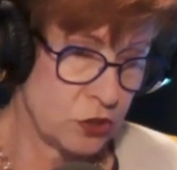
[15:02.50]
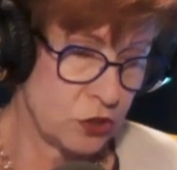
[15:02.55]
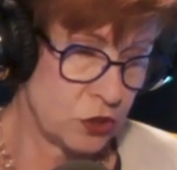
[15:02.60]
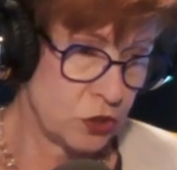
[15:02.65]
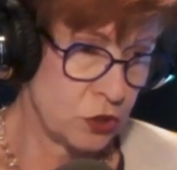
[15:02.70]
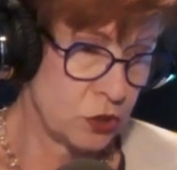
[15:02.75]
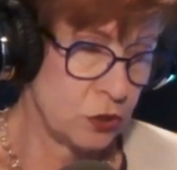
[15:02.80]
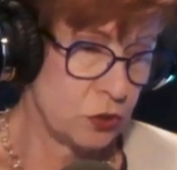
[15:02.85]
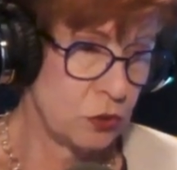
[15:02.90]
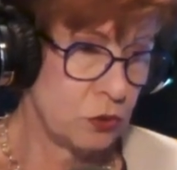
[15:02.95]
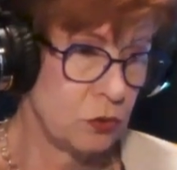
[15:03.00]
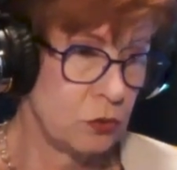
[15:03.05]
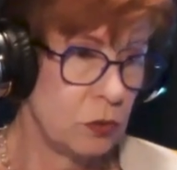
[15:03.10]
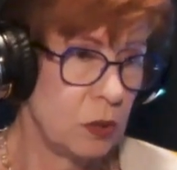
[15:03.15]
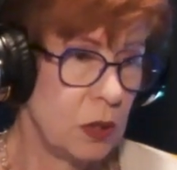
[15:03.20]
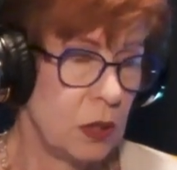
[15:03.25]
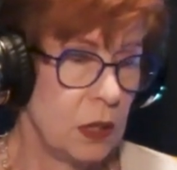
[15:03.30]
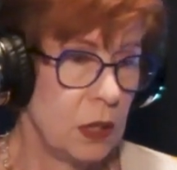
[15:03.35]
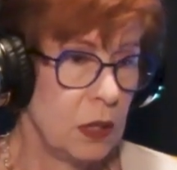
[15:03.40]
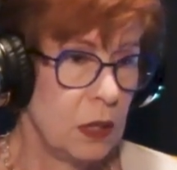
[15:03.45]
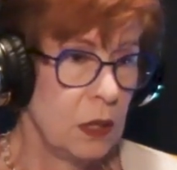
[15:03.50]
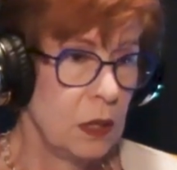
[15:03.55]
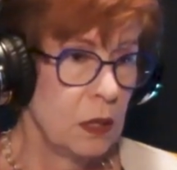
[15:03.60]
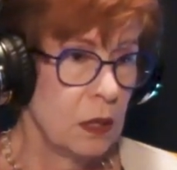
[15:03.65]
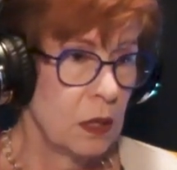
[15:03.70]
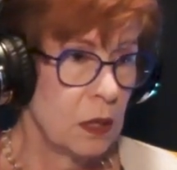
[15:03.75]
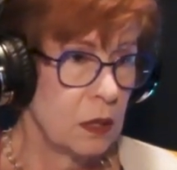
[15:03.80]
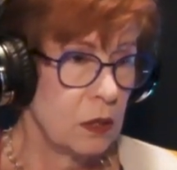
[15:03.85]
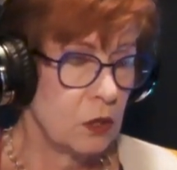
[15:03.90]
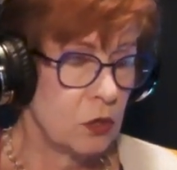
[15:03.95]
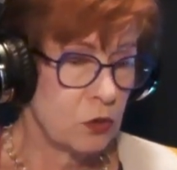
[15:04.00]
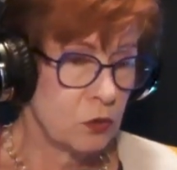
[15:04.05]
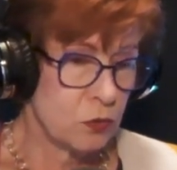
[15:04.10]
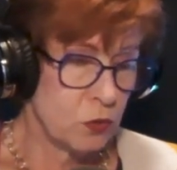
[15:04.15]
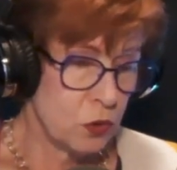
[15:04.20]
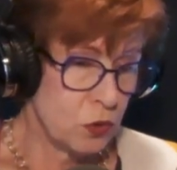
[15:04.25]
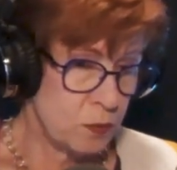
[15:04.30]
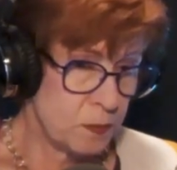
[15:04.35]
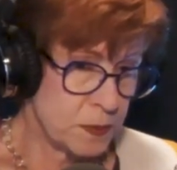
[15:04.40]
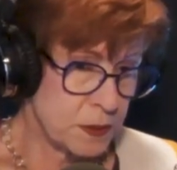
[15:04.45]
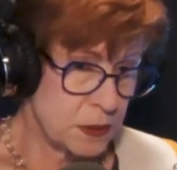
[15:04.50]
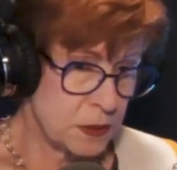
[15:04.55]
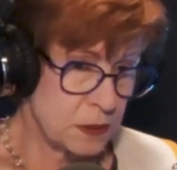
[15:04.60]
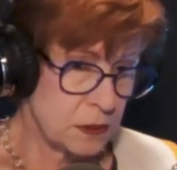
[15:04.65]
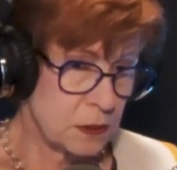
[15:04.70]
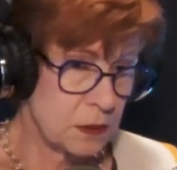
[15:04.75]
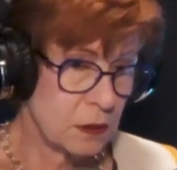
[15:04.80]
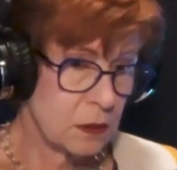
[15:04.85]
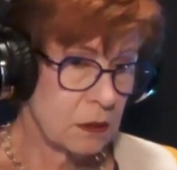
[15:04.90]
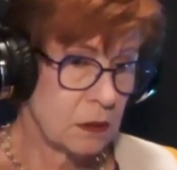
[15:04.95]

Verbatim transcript: to uh, groups